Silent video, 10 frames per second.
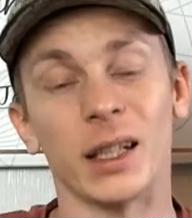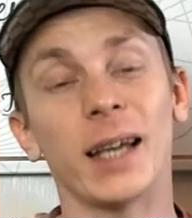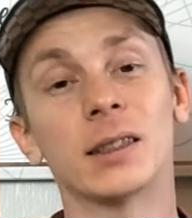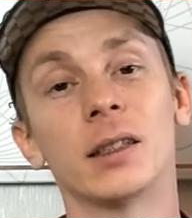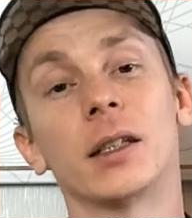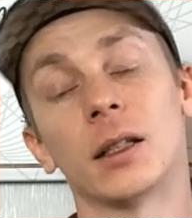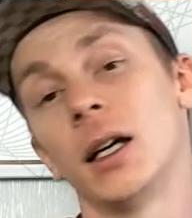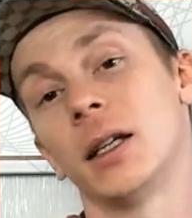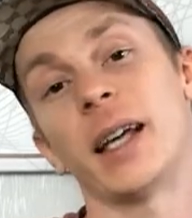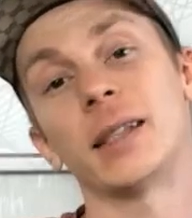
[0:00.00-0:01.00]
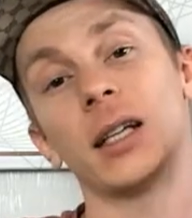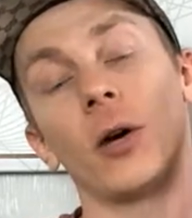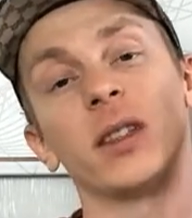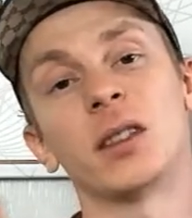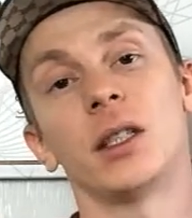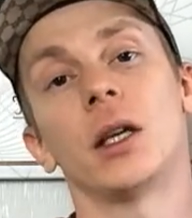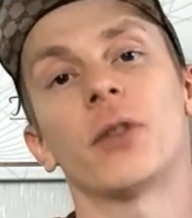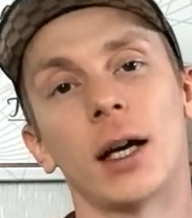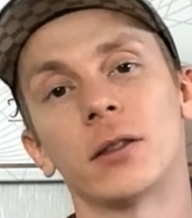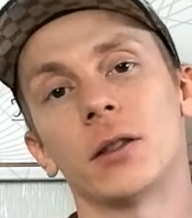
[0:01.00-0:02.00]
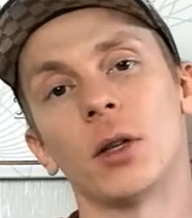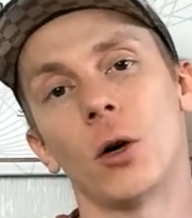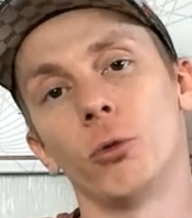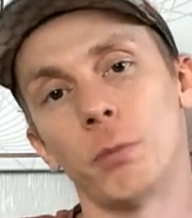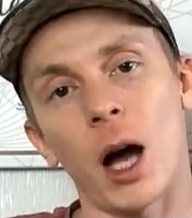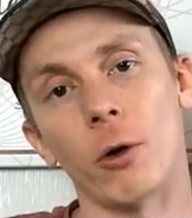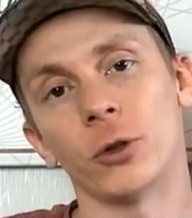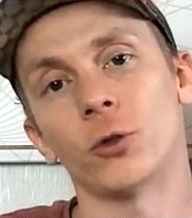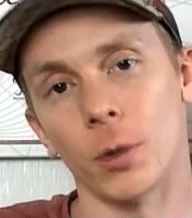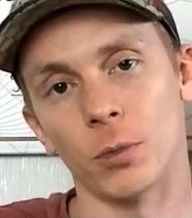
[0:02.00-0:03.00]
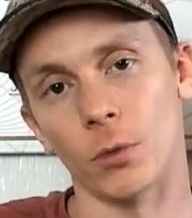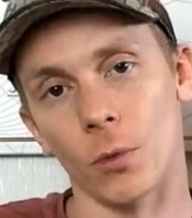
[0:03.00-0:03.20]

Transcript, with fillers: Now that's it. That's how the CF custom code PowerScript